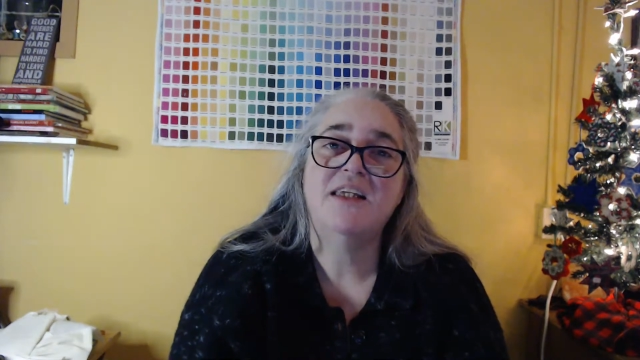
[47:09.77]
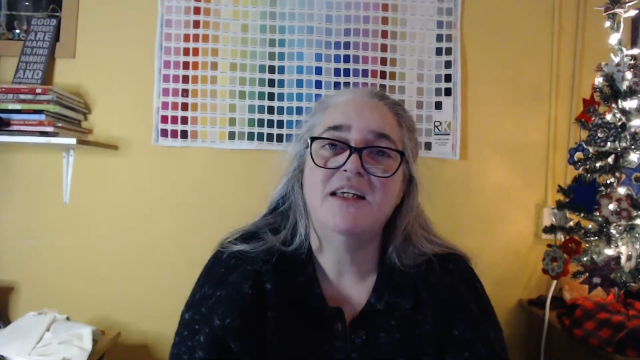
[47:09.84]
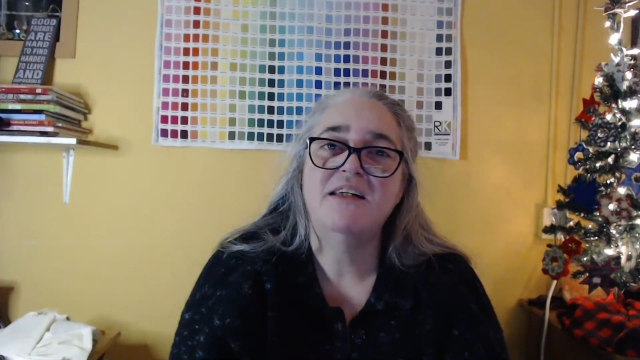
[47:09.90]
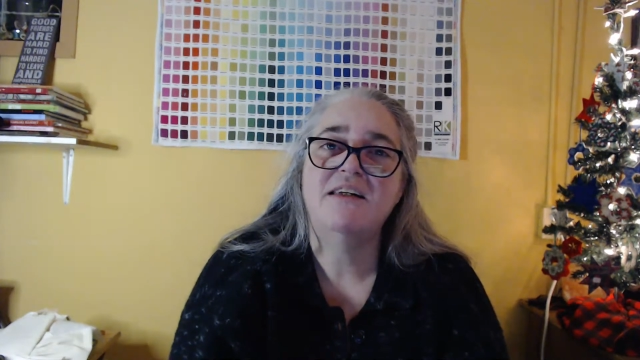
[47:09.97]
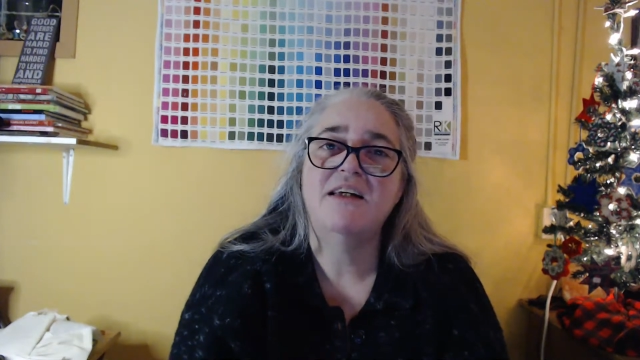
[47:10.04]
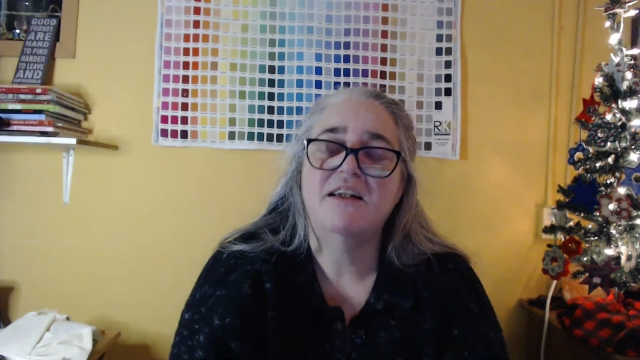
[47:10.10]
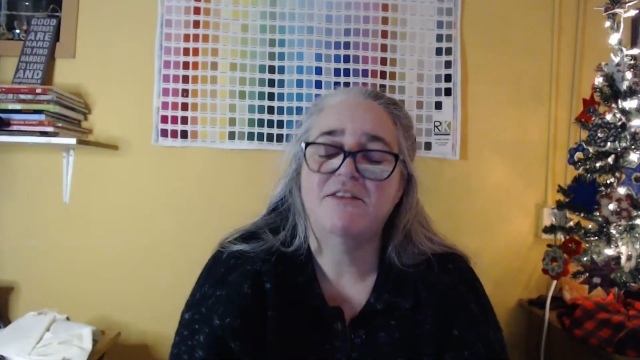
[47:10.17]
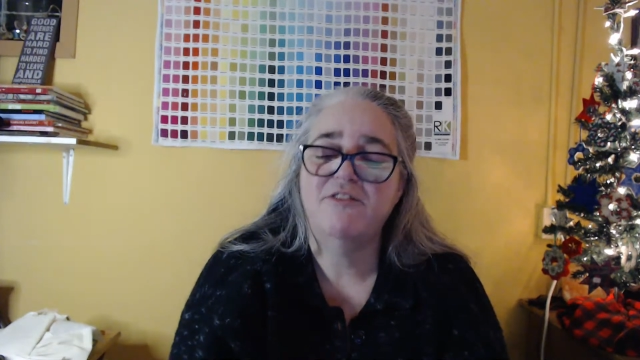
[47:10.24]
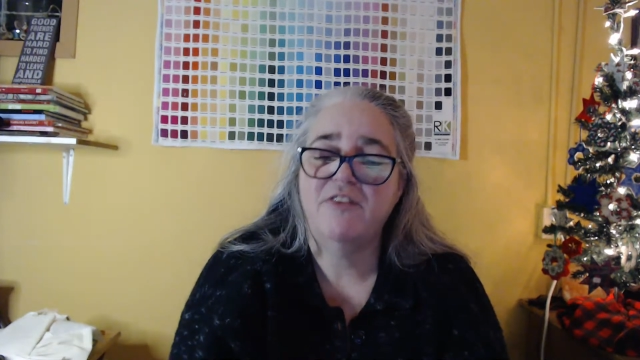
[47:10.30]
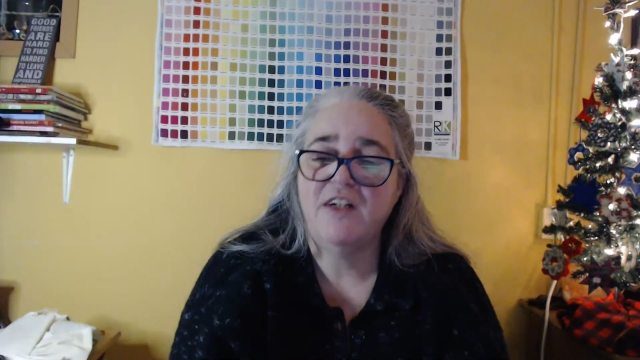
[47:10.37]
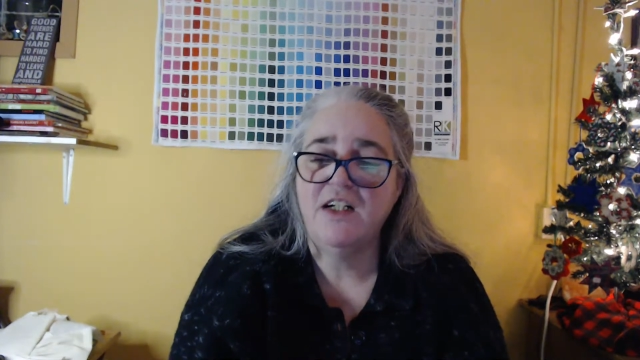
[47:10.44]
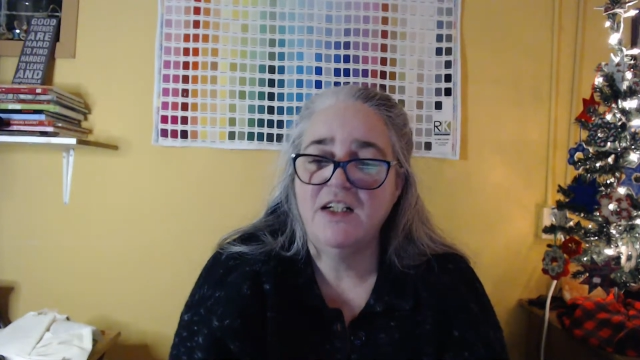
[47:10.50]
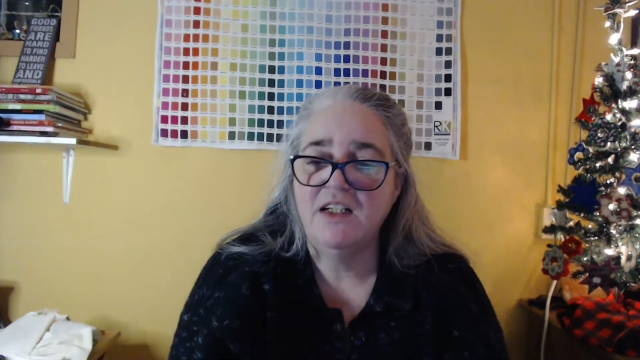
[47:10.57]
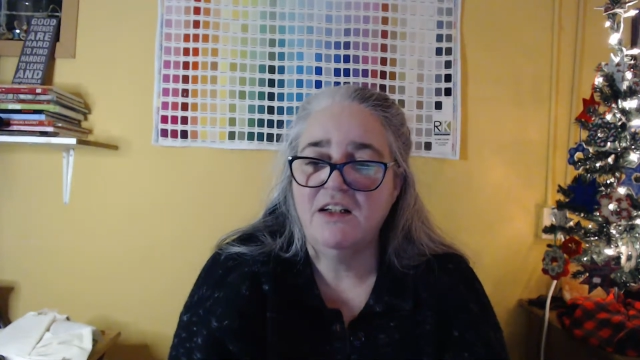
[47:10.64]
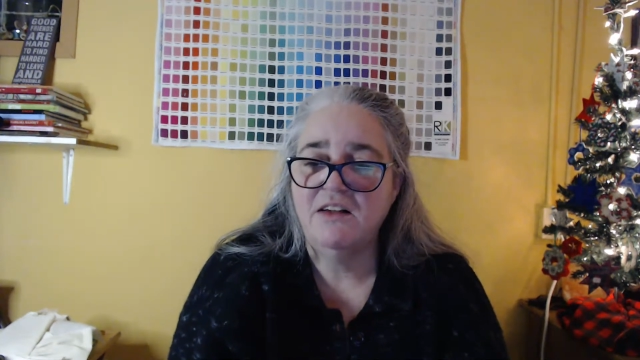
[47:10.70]
they take a
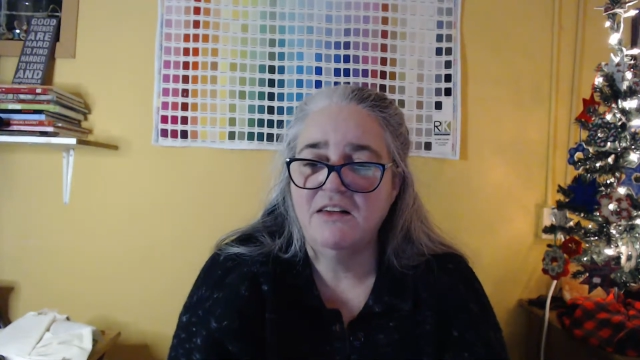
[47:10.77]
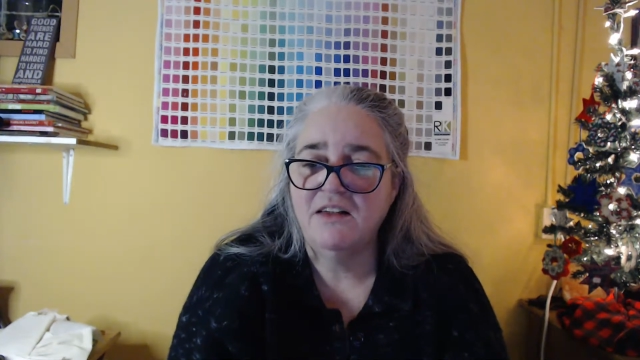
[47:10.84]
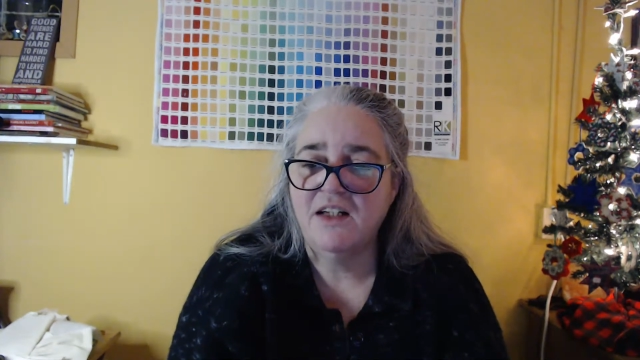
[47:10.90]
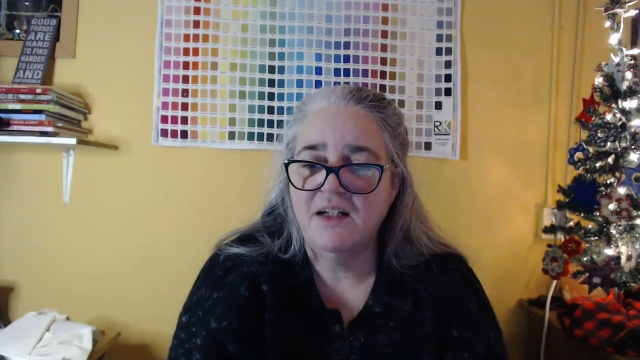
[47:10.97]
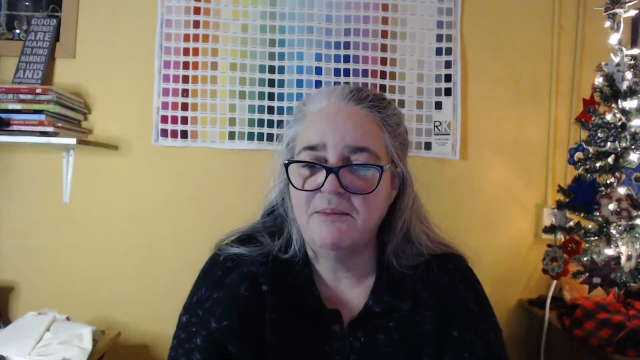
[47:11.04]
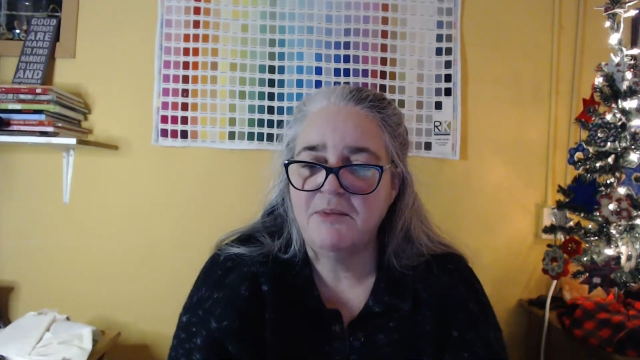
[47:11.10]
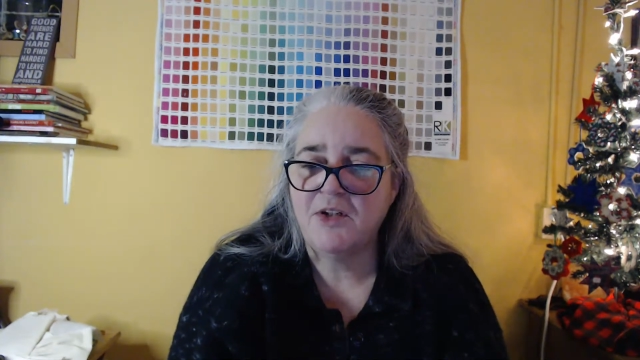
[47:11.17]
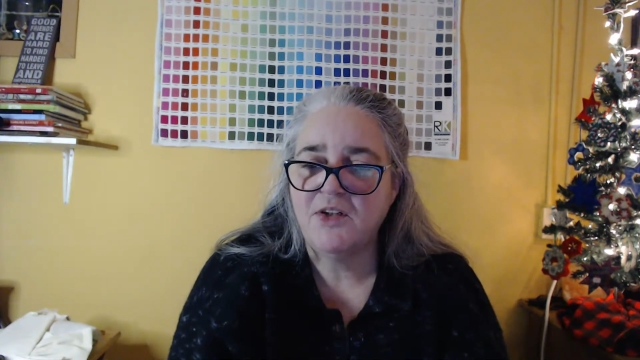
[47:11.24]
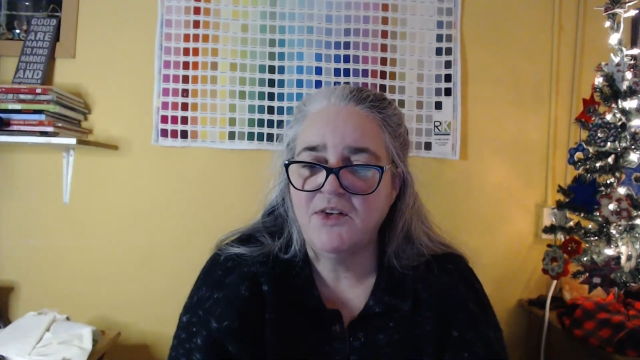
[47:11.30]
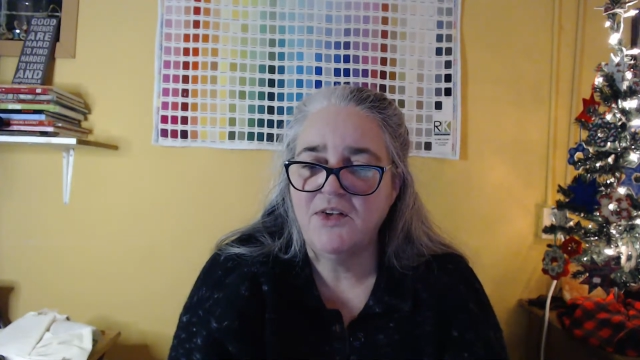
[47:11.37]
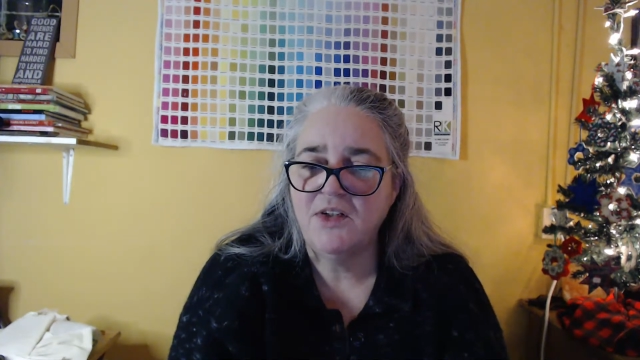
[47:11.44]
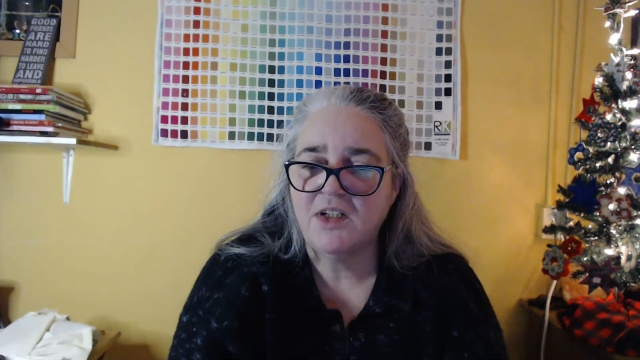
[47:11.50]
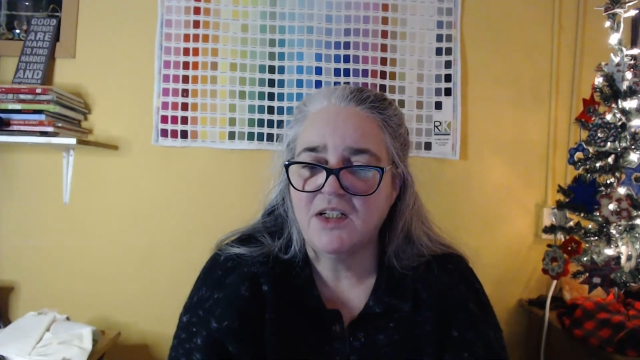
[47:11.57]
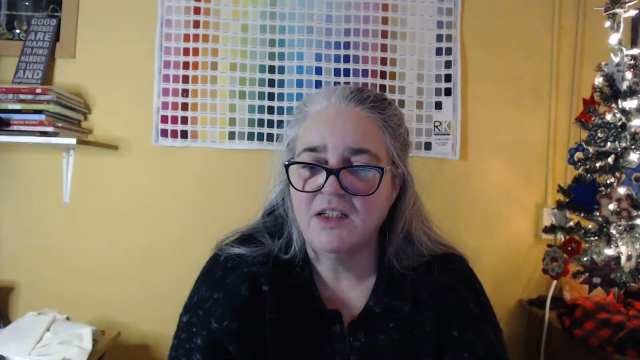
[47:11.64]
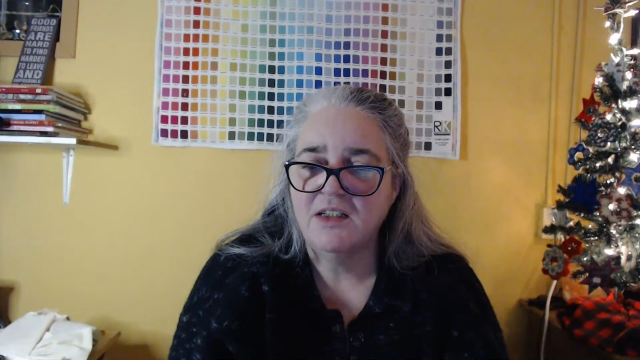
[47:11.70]
very long time to
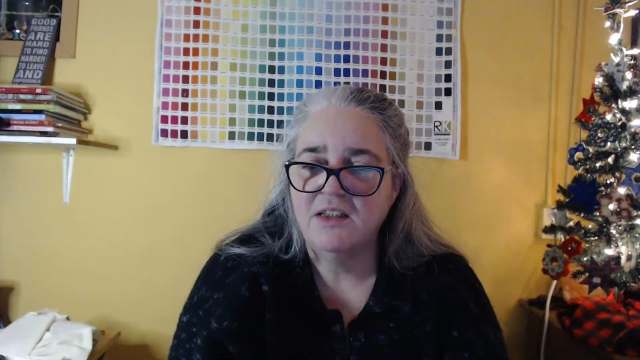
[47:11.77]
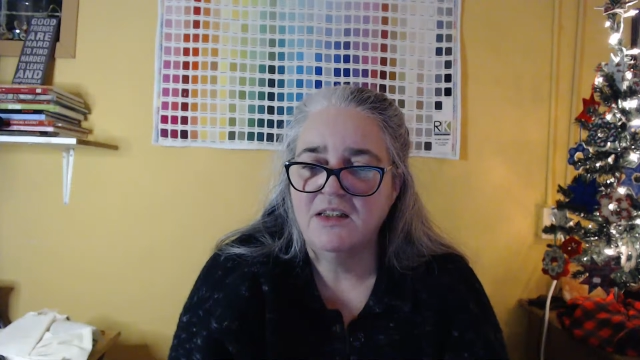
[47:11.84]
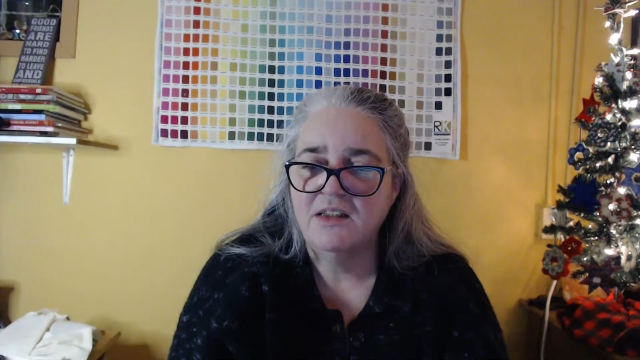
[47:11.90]
cook.